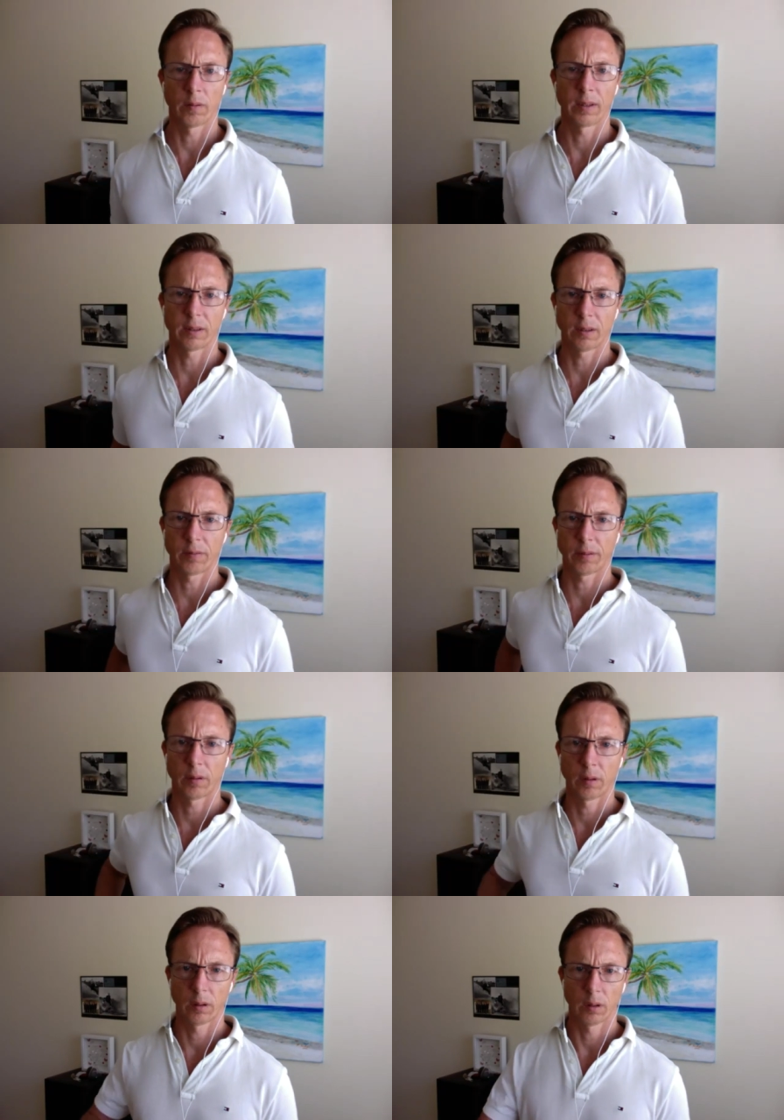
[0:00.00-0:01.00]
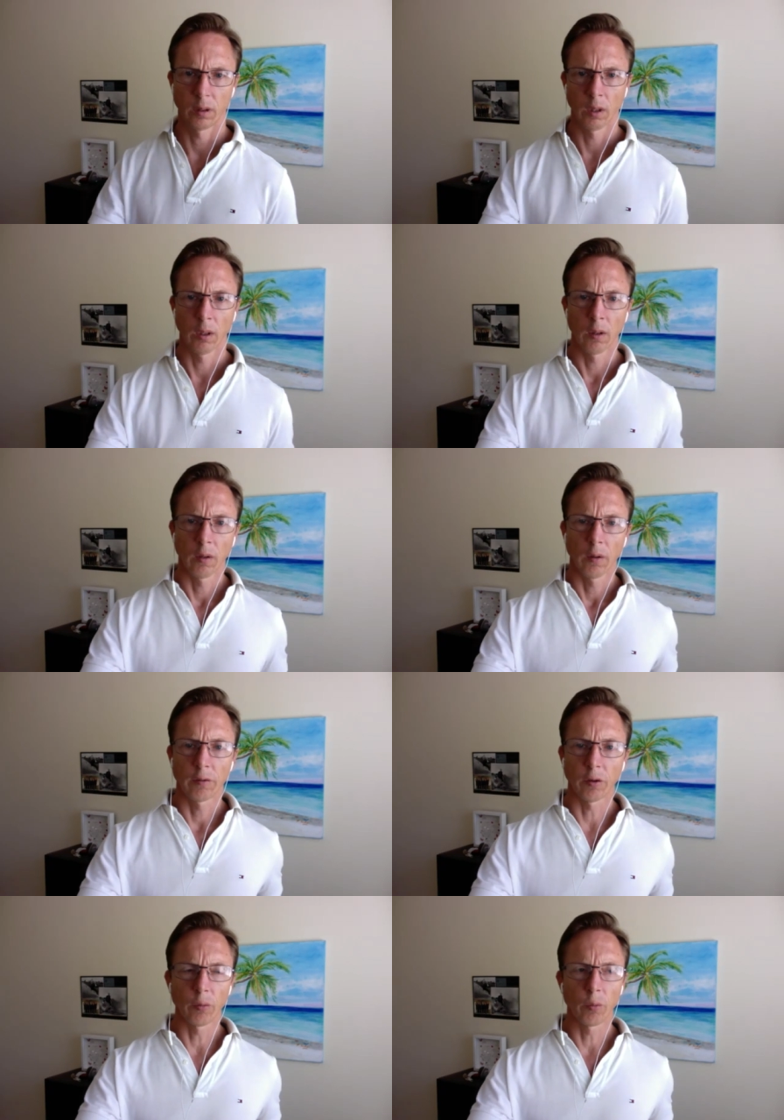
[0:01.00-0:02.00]
Great stuff.
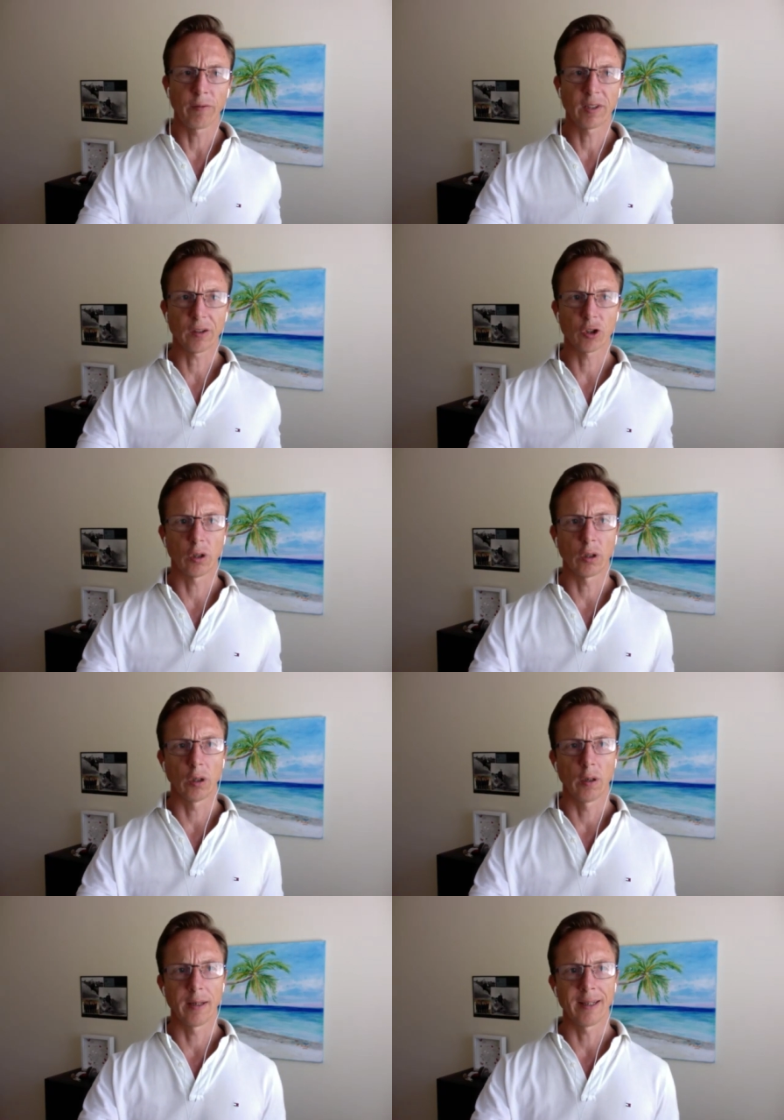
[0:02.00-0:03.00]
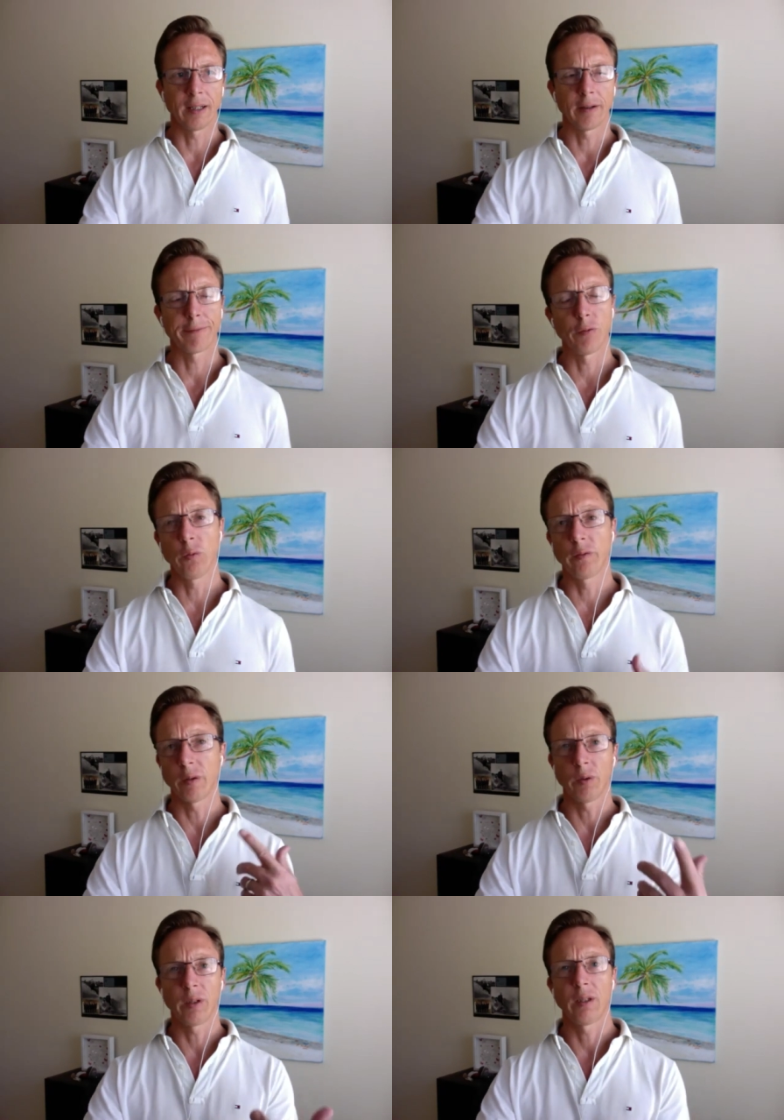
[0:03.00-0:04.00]
So we've touched on uh, foods
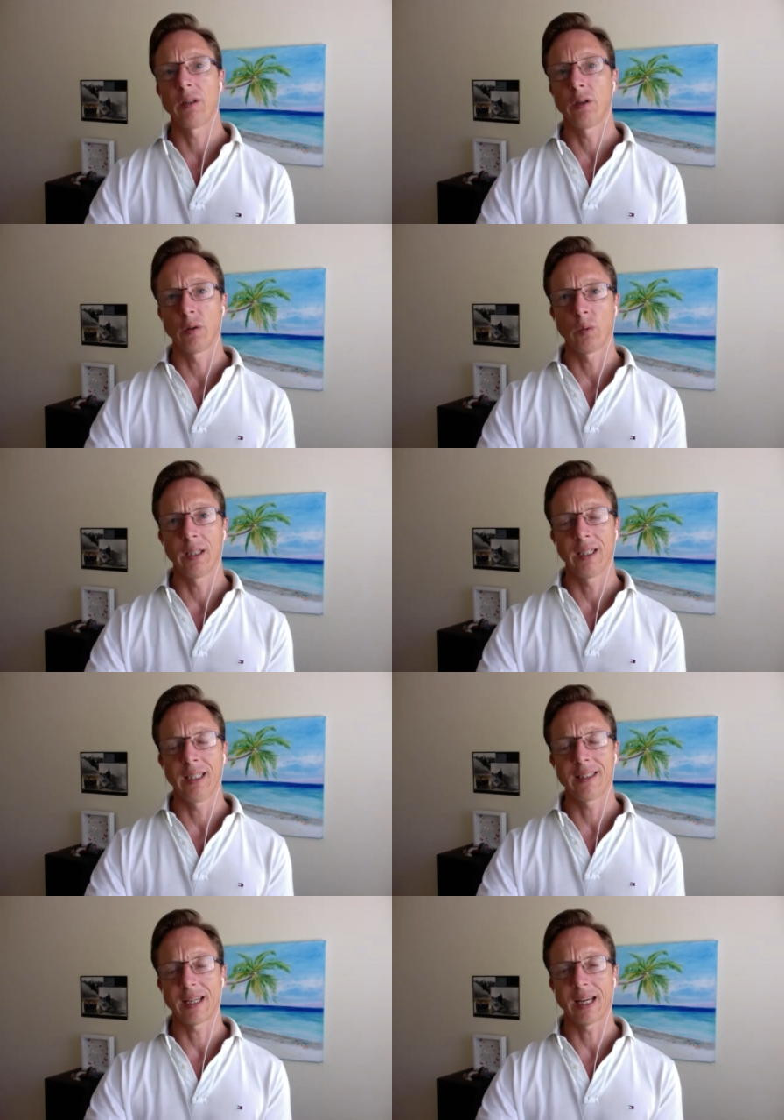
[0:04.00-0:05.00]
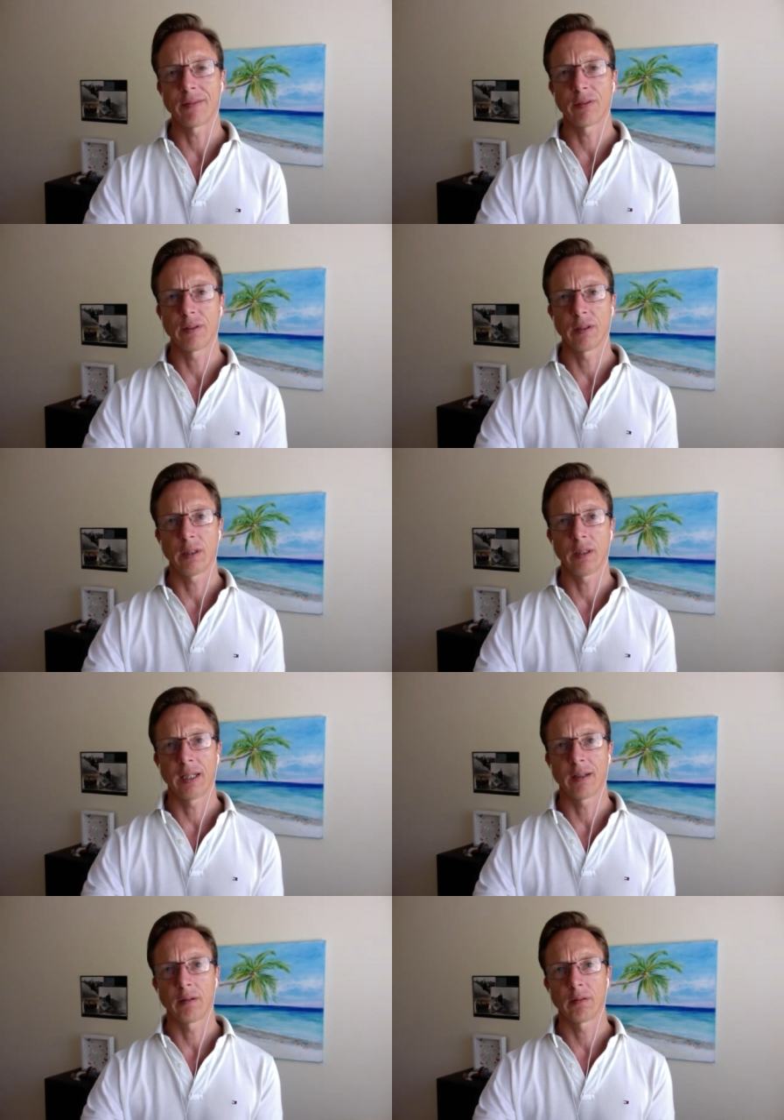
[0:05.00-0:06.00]
that we, you know, we need to have in, in
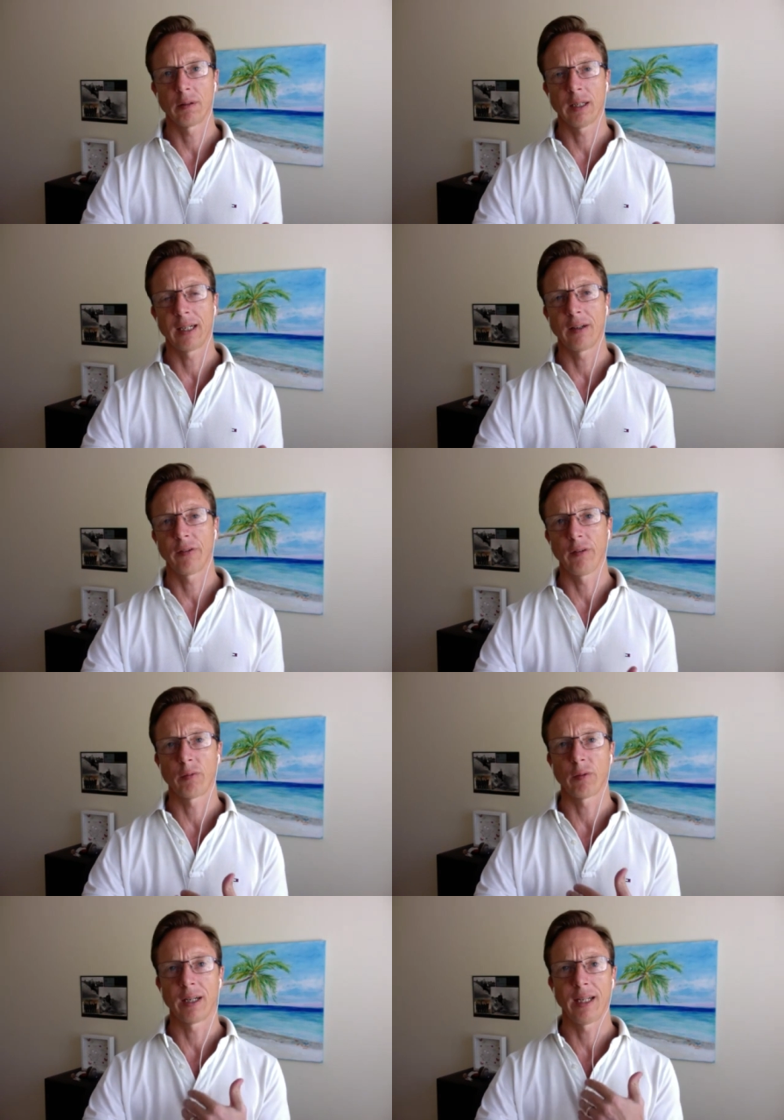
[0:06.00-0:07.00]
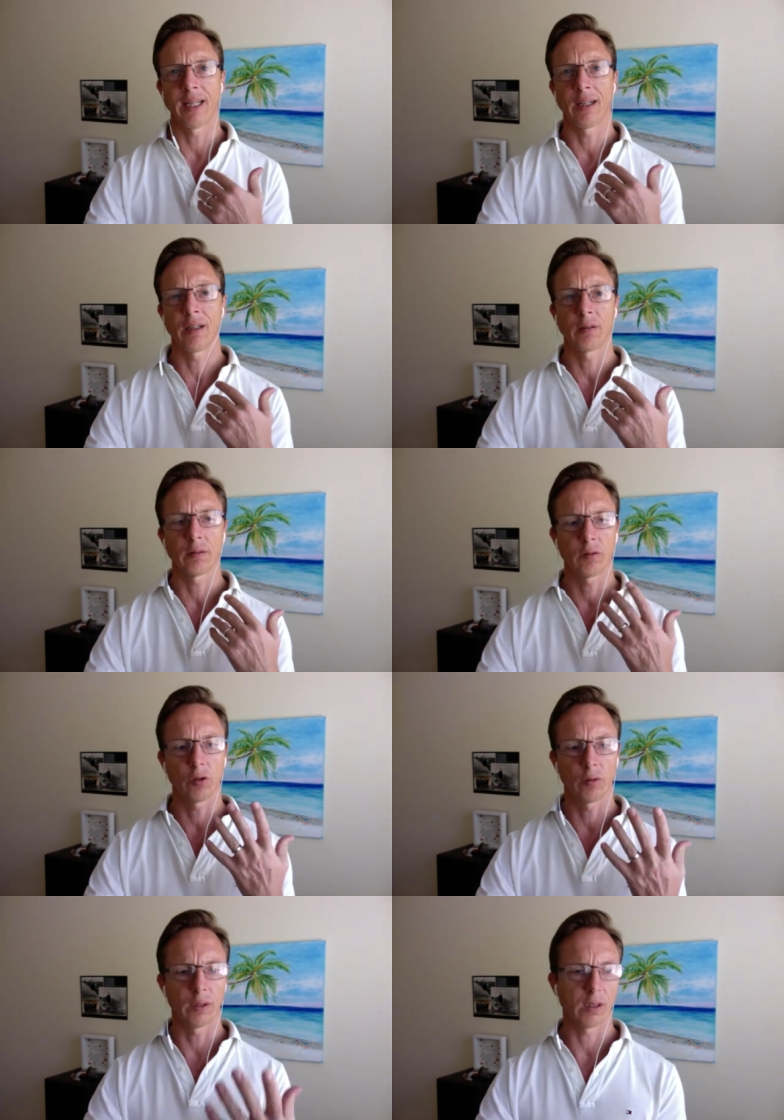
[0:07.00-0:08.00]
our houses right now
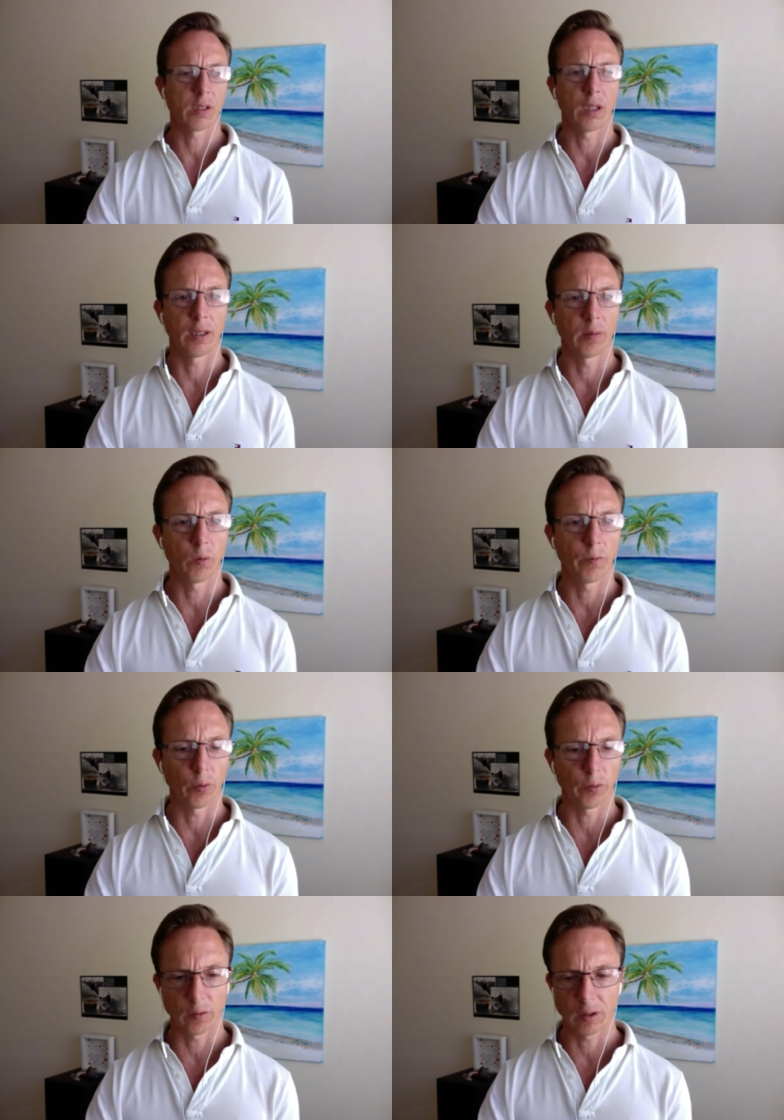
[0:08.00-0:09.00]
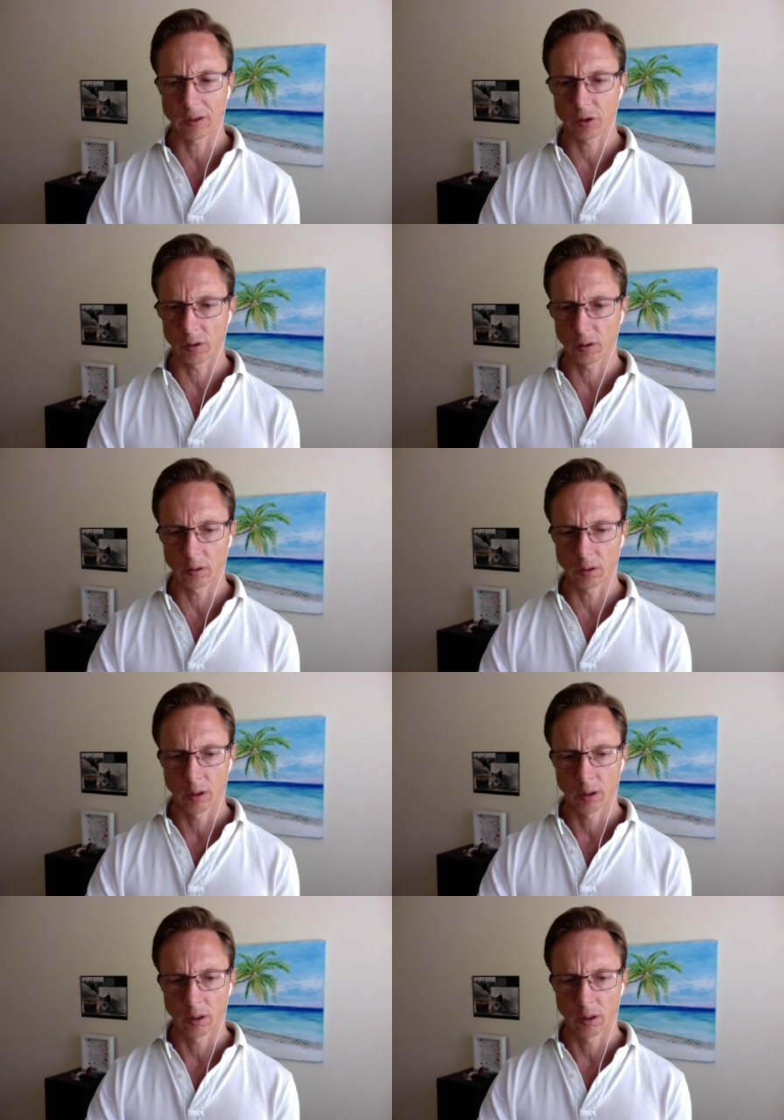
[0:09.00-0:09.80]
during this time. We've also touched on